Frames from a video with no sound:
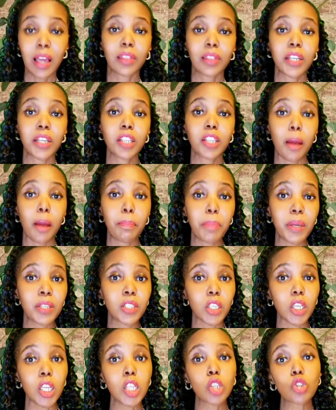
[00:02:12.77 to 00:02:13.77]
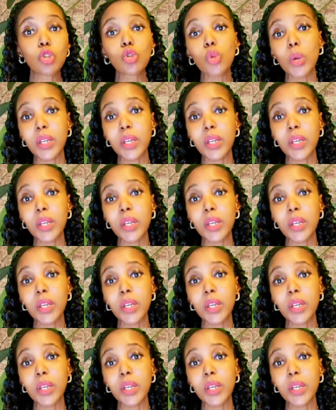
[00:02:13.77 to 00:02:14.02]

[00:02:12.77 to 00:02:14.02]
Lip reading: that happened in